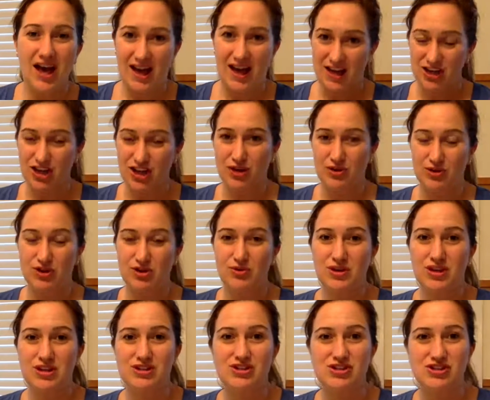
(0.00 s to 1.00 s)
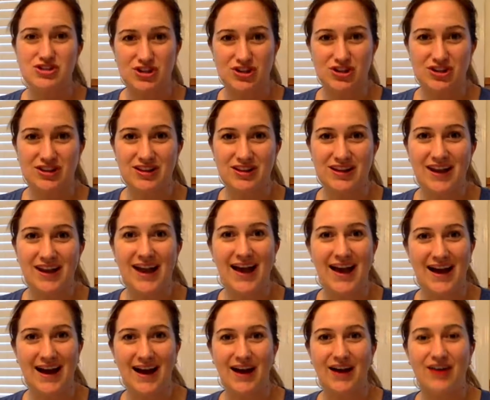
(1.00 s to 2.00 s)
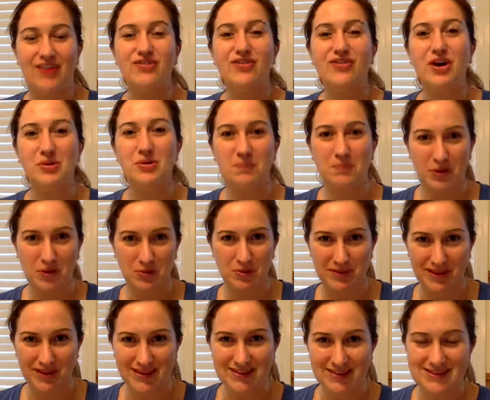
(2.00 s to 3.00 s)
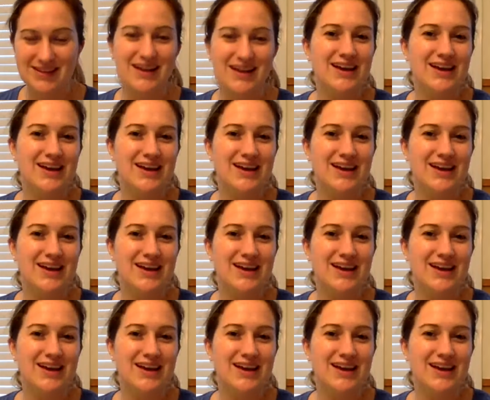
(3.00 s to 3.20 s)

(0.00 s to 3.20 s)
You can certainly have a moment,